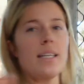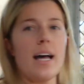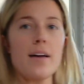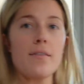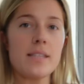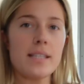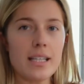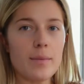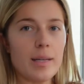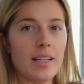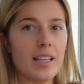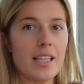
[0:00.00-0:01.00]
have
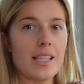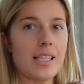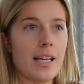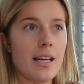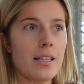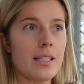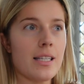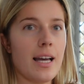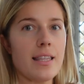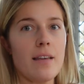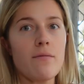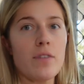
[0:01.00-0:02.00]
cinnamon incense
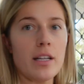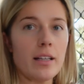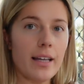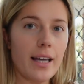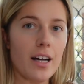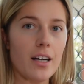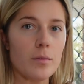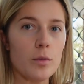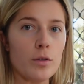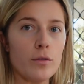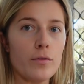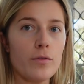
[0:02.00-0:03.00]
and then vanilla
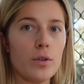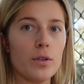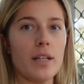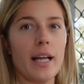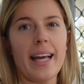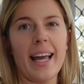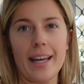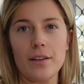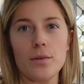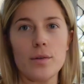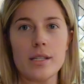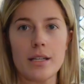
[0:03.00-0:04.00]
caramel for like
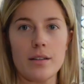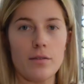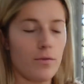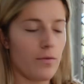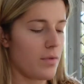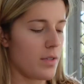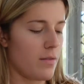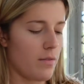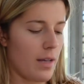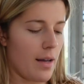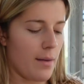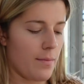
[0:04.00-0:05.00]
candles and
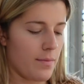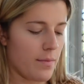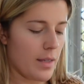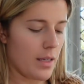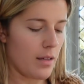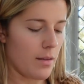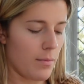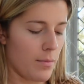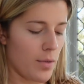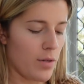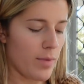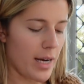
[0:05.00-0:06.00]

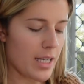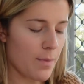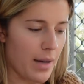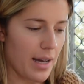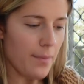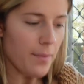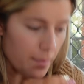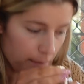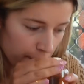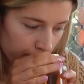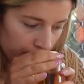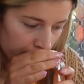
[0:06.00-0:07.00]
mood reads, but
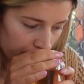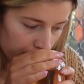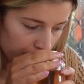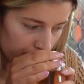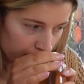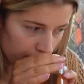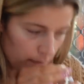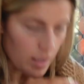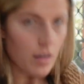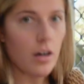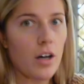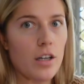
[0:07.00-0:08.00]

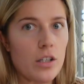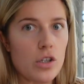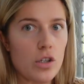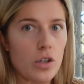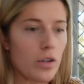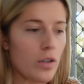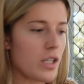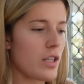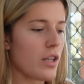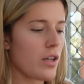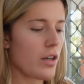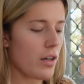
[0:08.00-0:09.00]
oh, it's so good. So
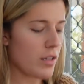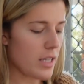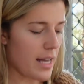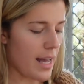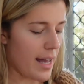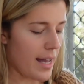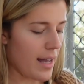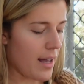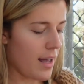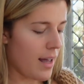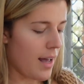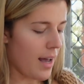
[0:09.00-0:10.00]
the girl today,
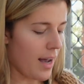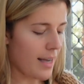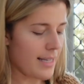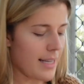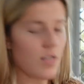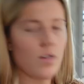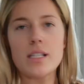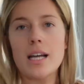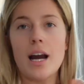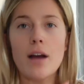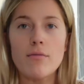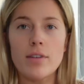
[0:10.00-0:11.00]
I said to her, I was
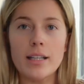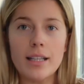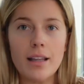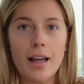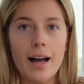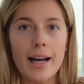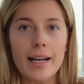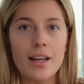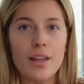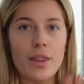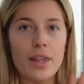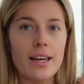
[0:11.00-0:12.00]
like, I really like
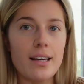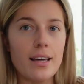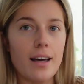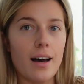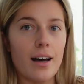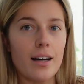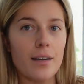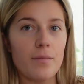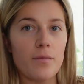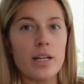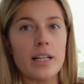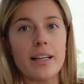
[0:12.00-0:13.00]
the
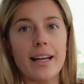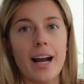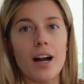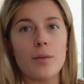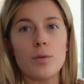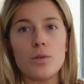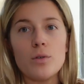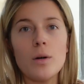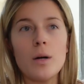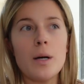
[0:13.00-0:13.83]
vanilla caramel,